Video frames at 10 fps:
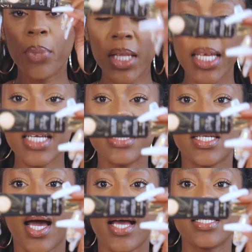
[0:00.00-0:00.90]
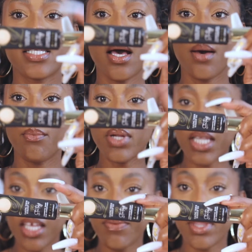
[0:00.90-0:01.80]
Please, guys,
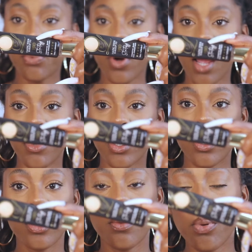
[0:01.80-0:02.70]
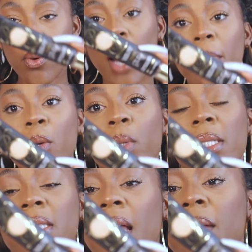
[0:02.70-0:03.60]
believe in the primer. The primer
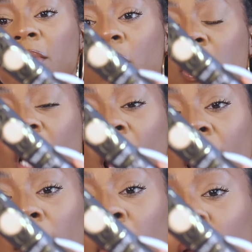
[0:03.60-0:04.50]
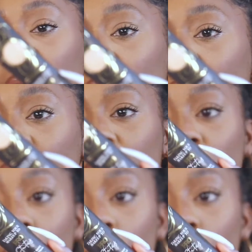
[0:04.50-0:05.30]
what saves your time and